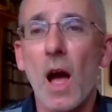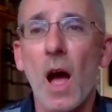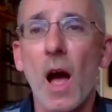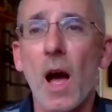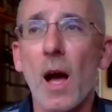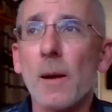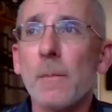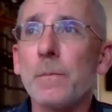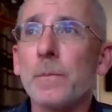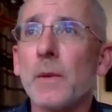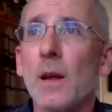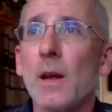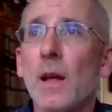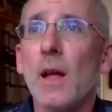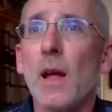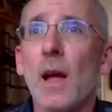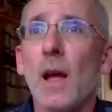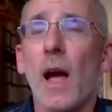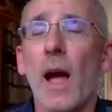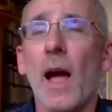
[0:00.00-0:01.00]
And
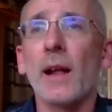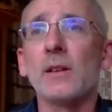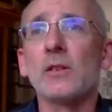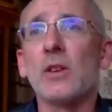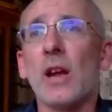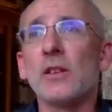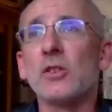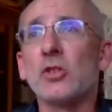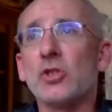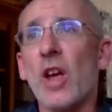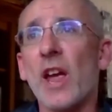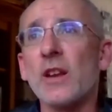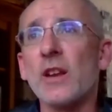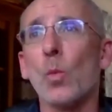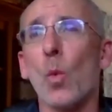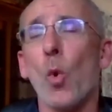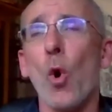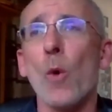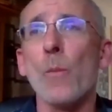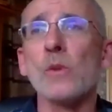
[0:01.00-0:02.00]

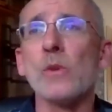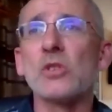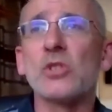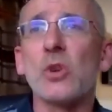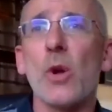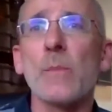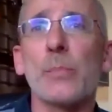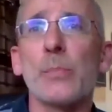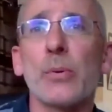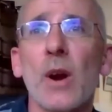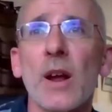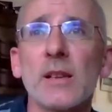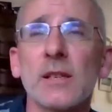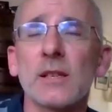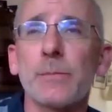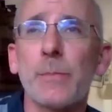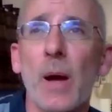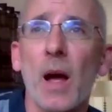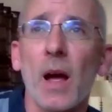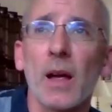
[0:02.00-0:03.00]
Shane Warne was so
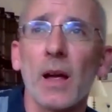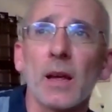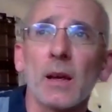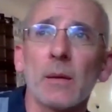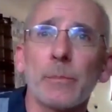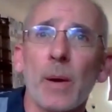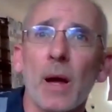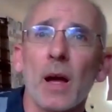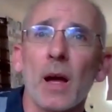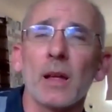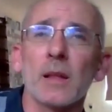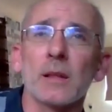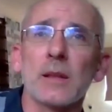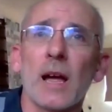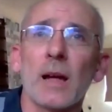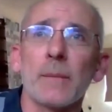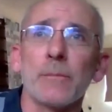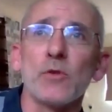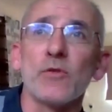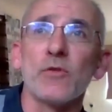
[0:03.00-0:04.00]
impressed by
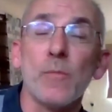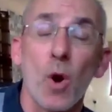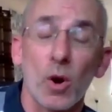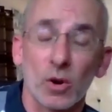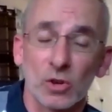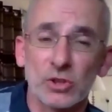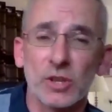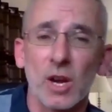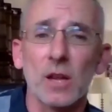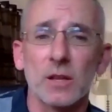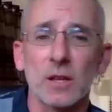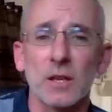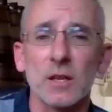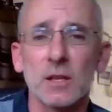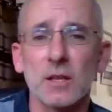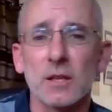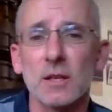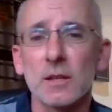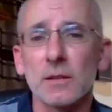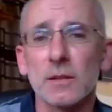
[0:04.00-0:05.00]
that move, amongst
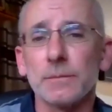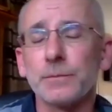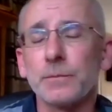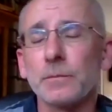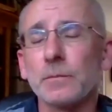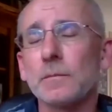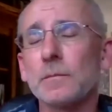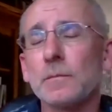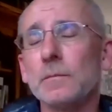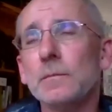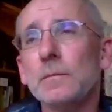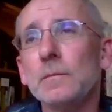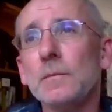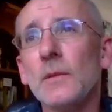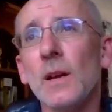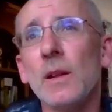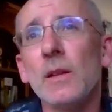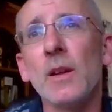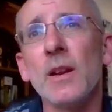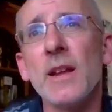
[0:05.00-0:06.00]
others,
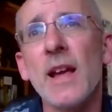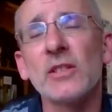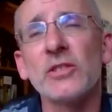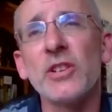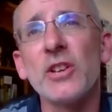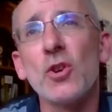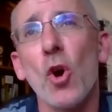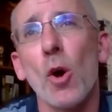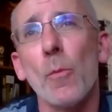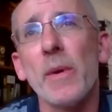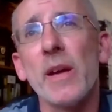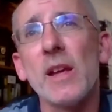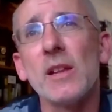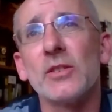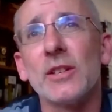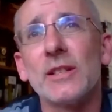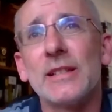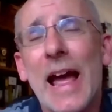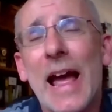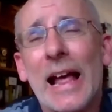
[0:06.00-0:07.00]
that he actually got me
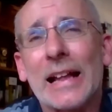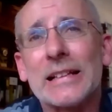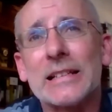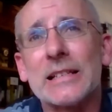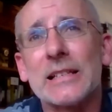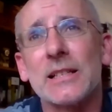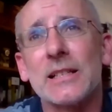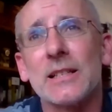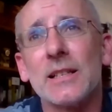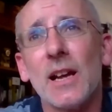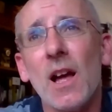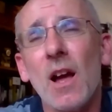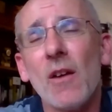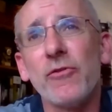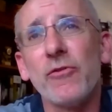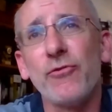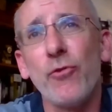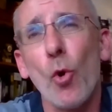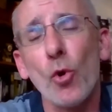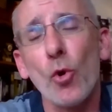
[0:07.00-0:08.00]
to dance
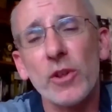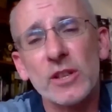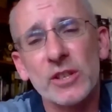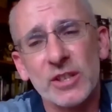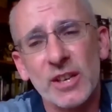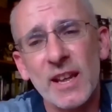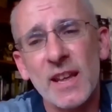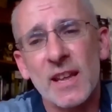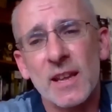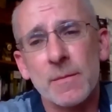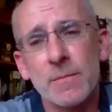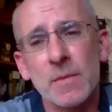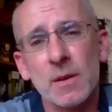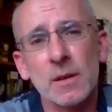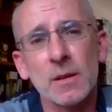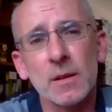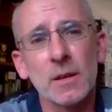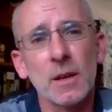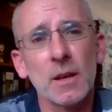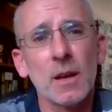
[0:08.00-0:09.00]
for the
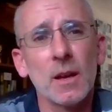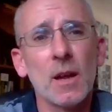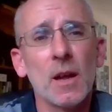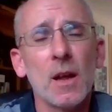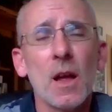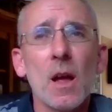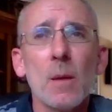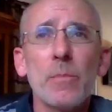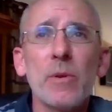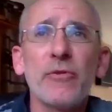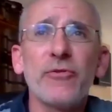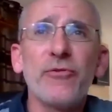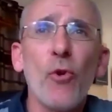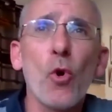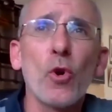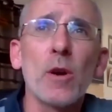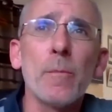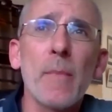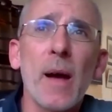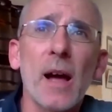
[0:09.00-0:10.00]
team
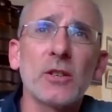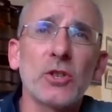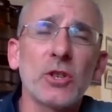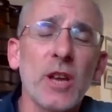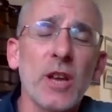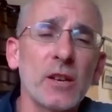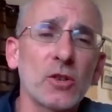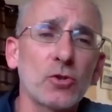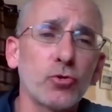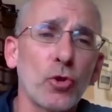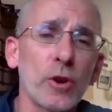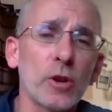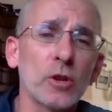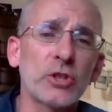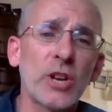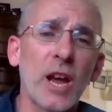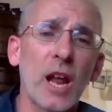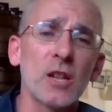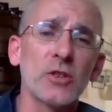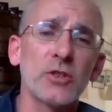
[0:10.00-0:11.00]
before a match against Royal
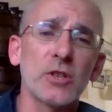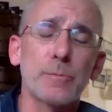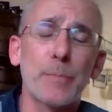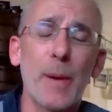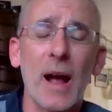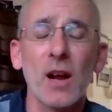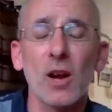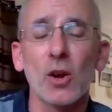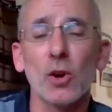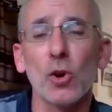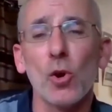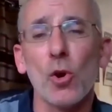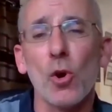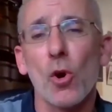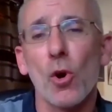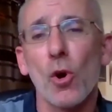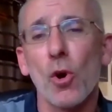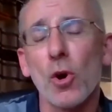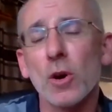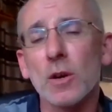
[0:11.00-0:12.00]
Challengers
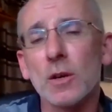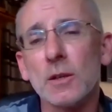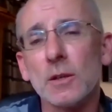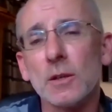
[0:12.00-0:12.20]
Bangalore,